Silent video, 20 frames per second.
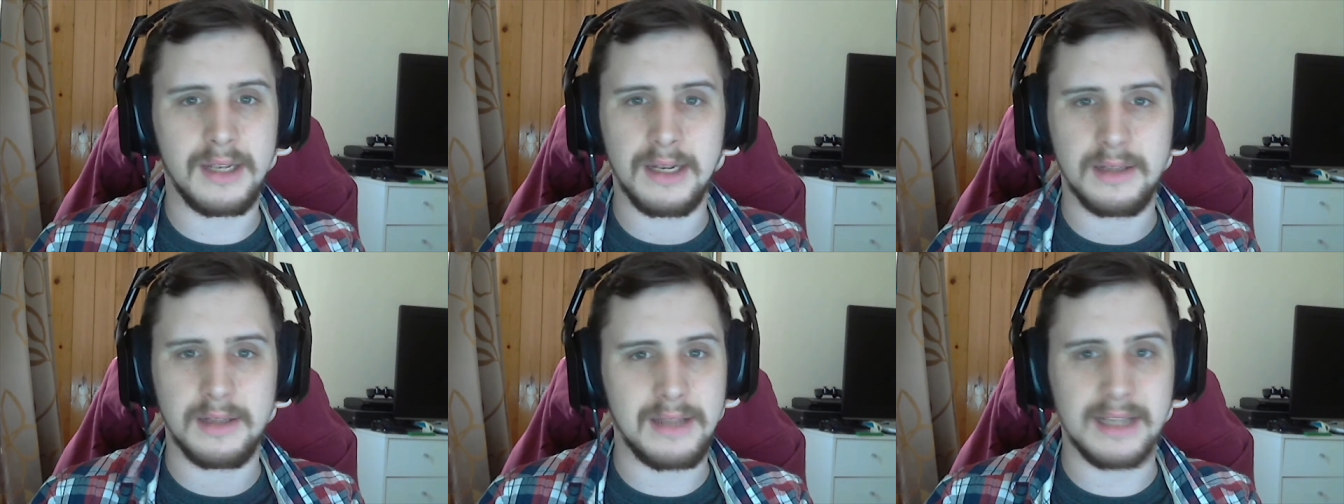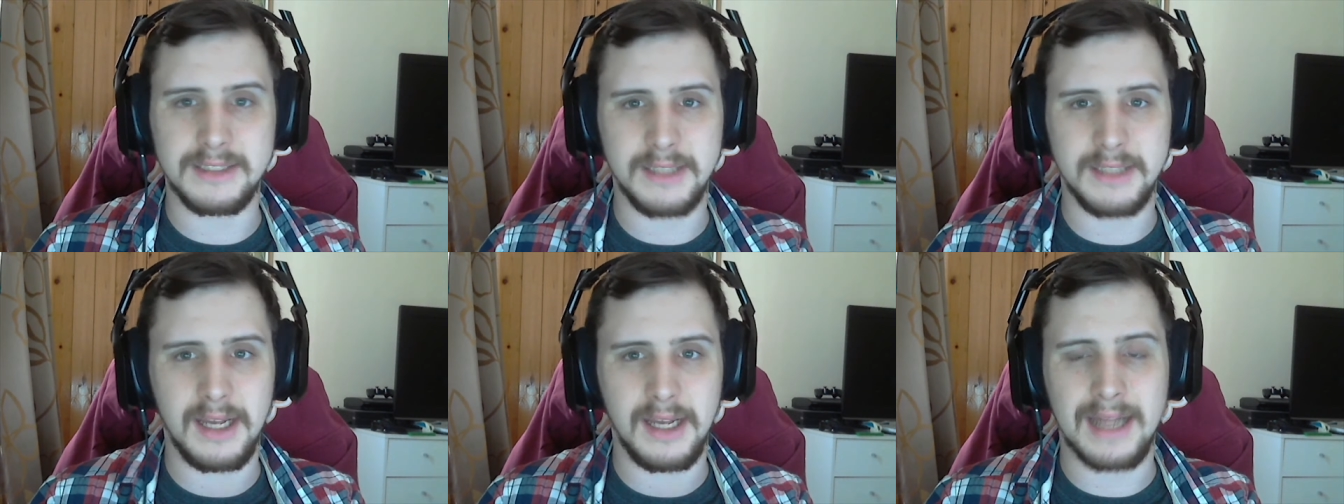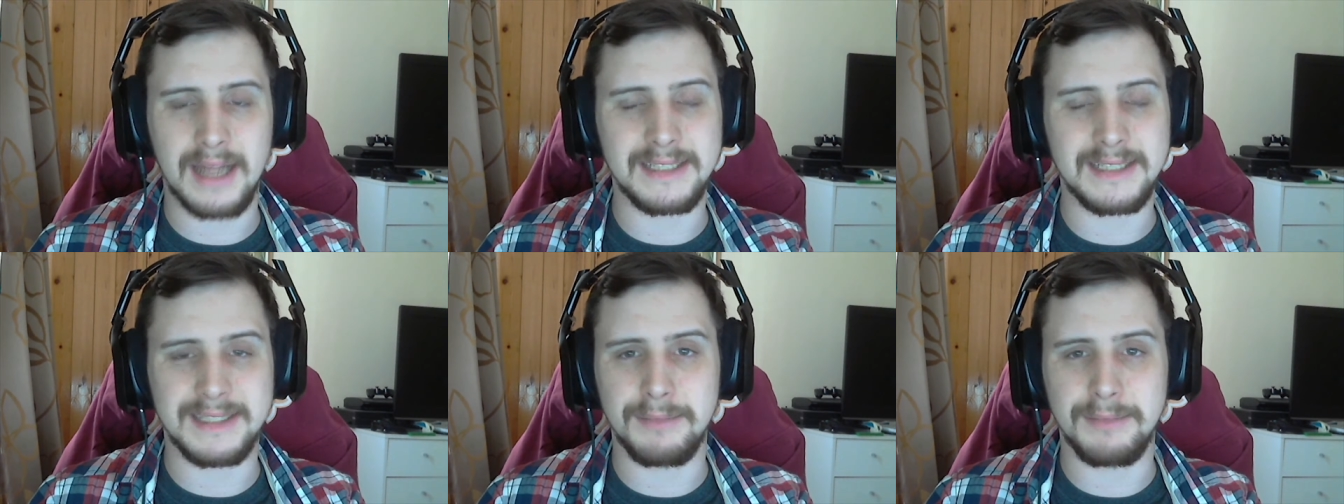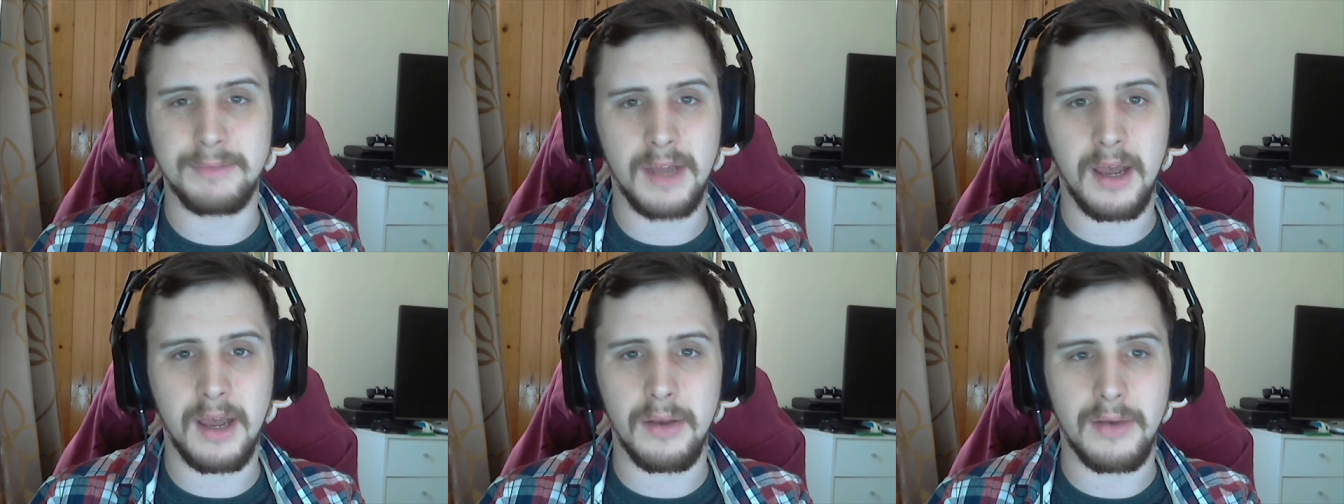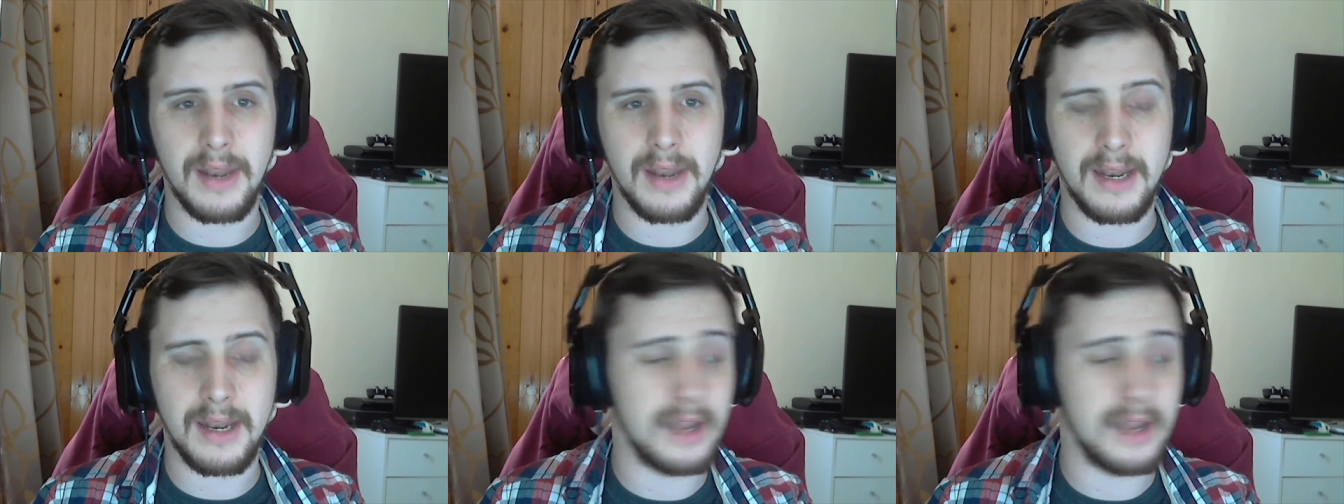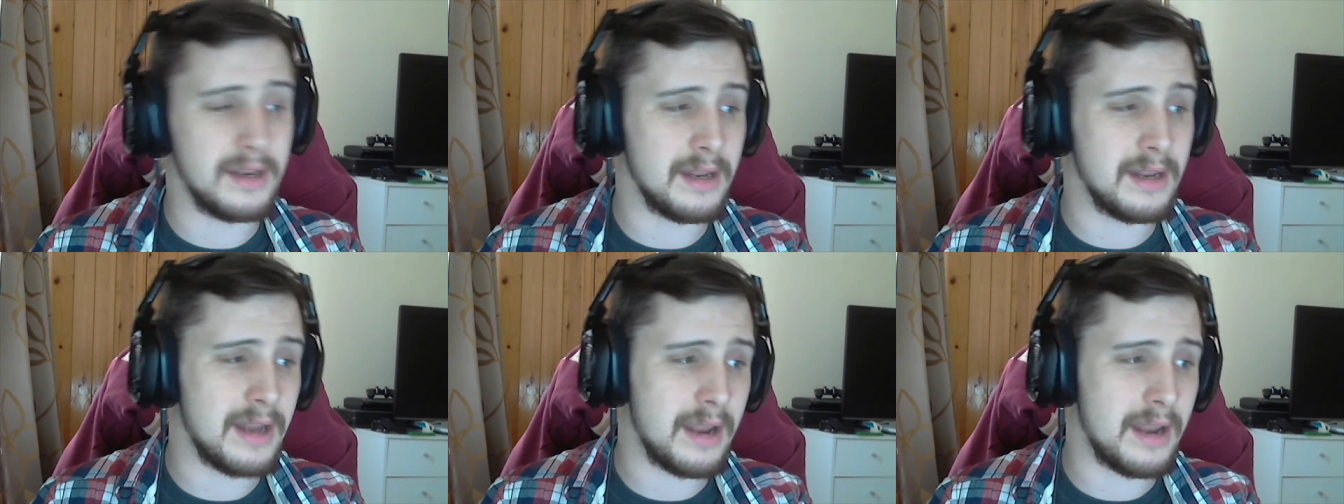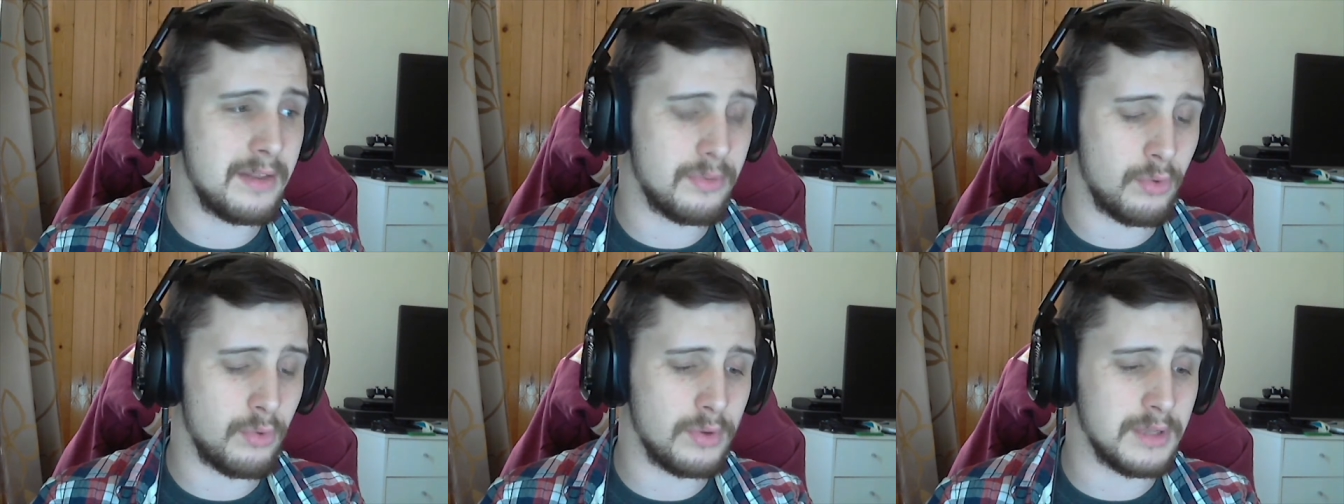that's that's them done. They, they they
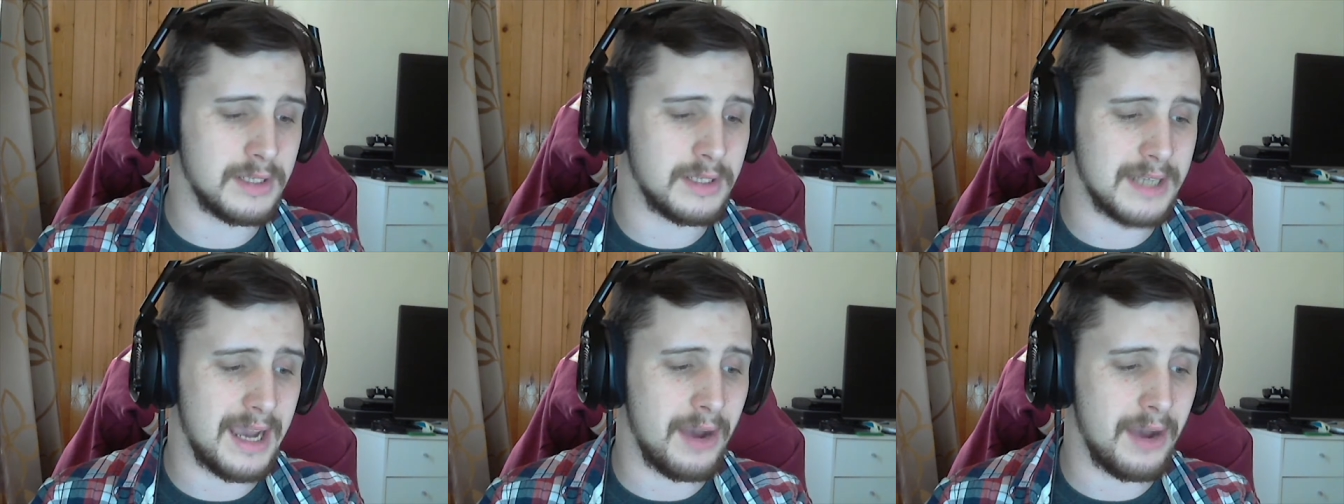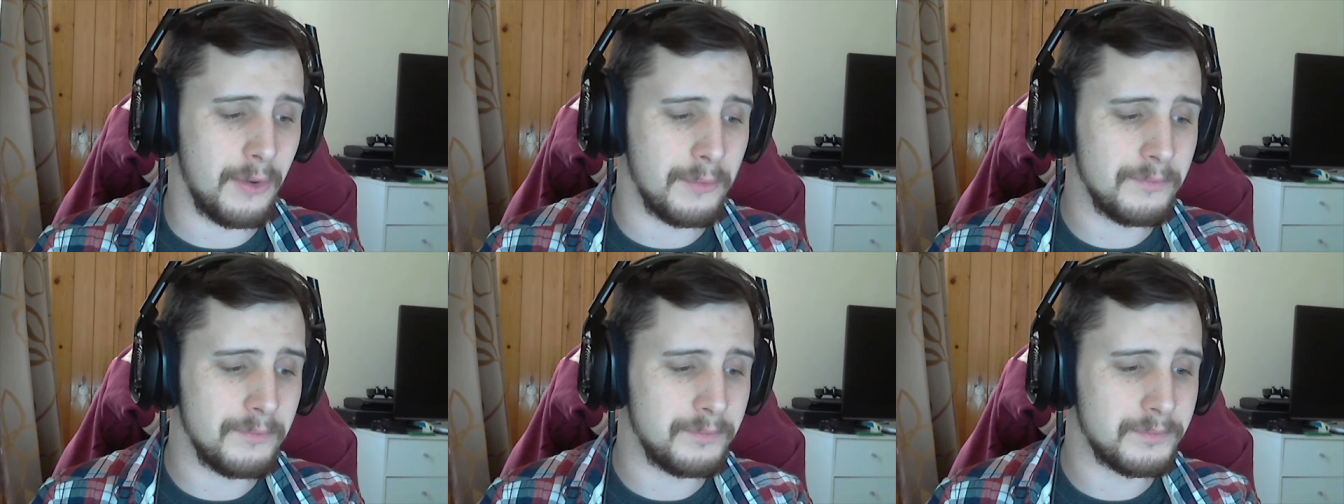threw in the towel.